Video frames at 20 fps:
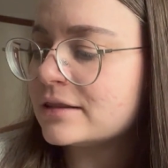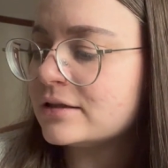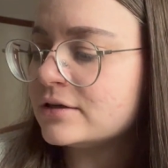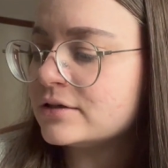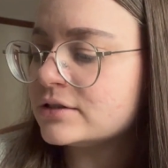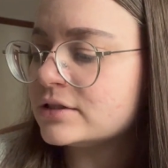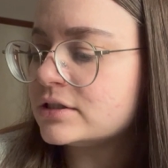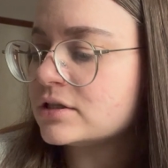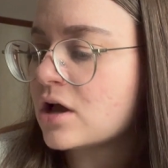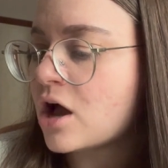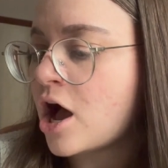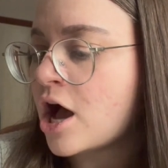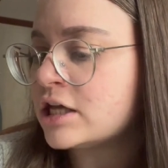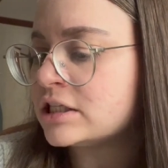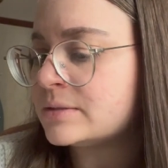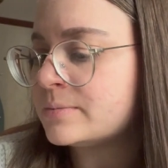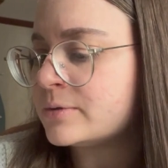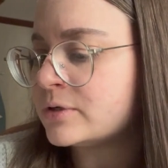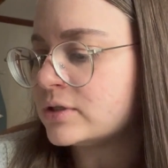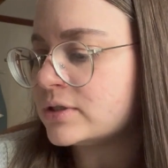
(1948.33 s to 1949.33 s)
There's
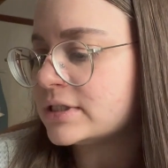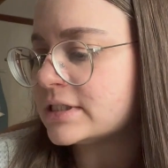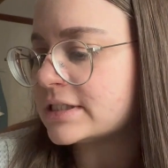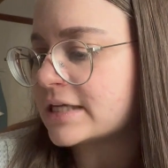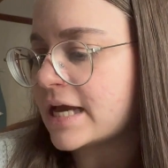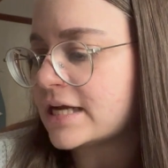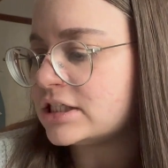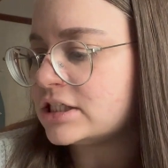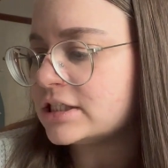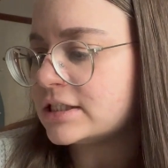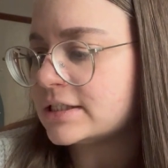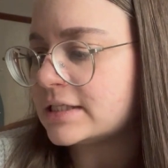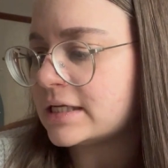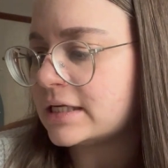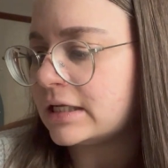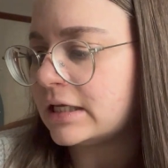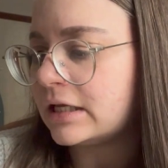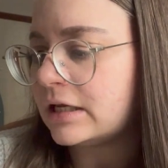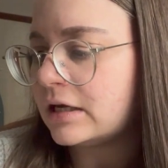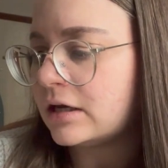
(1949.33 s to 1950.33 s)
hospital sketches
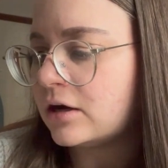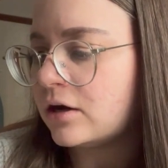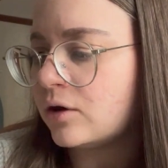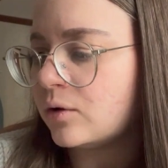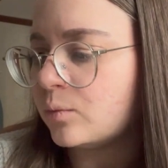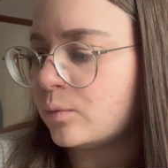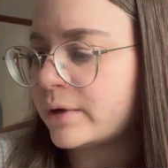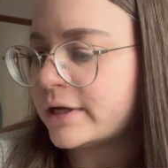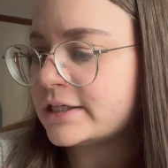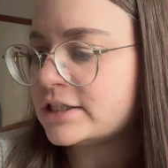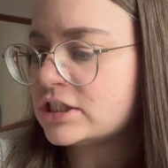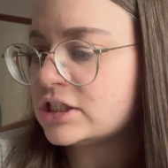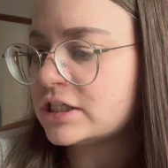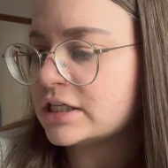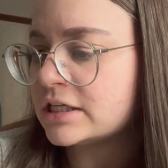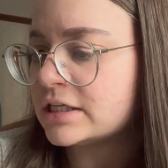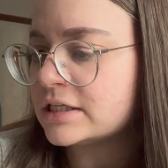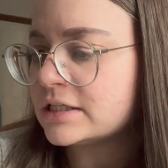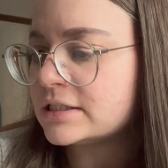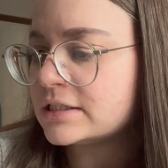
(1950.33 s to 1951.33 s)
in here, which
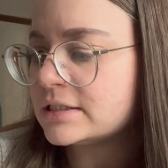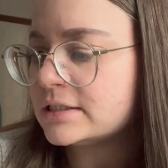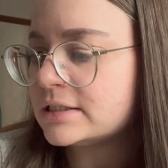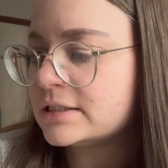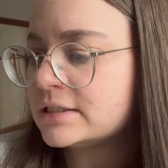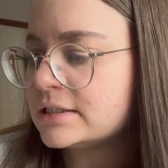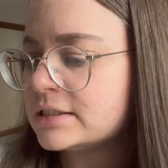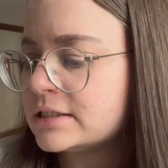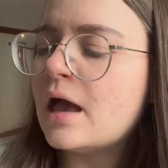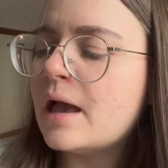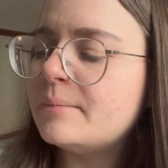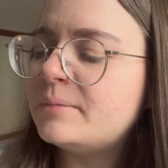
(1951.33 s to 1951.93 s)
is,